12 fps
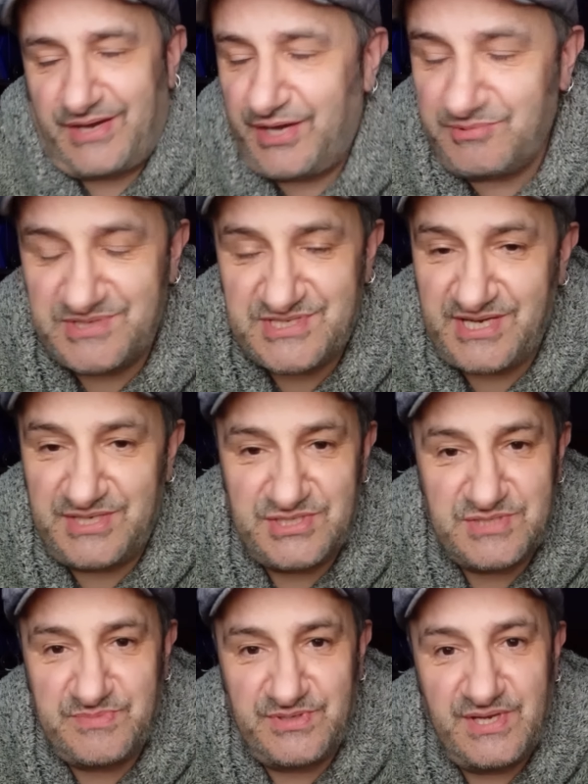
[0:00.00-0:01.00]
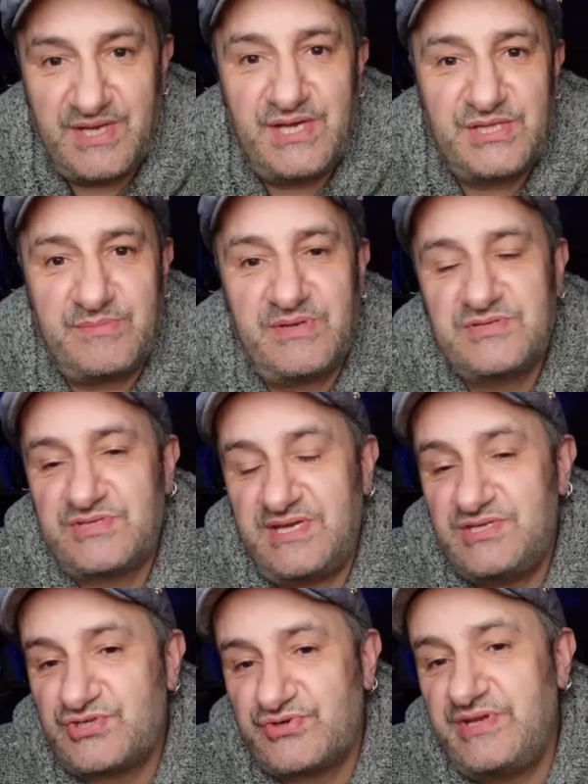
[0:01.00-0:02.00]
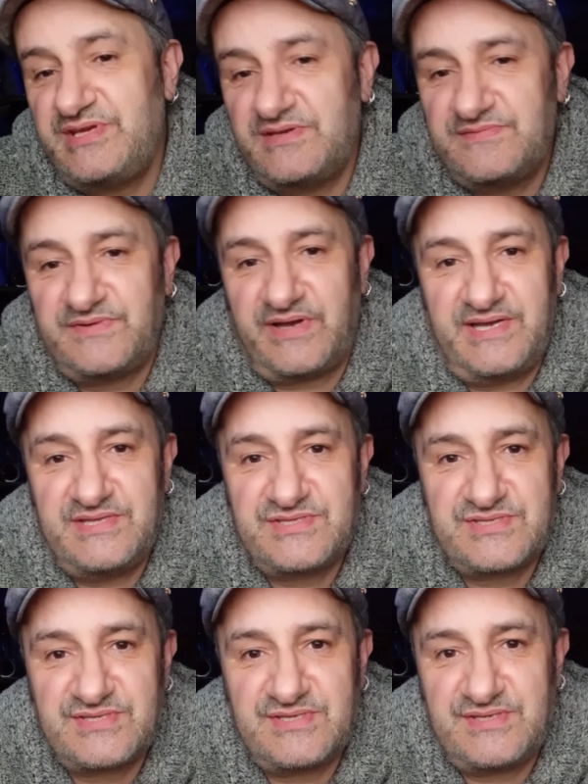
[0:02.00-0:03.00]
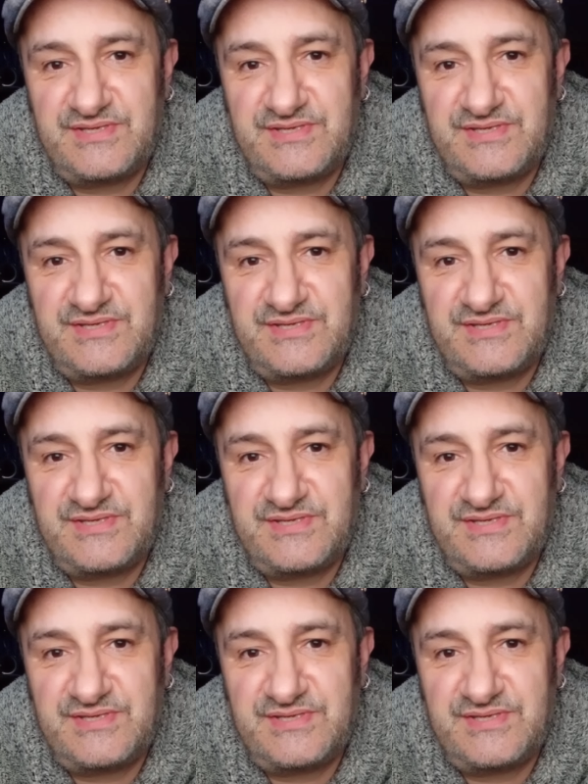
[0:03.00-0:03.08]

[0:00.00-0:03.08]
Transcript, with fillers: I always say this, but the most intriguing fights,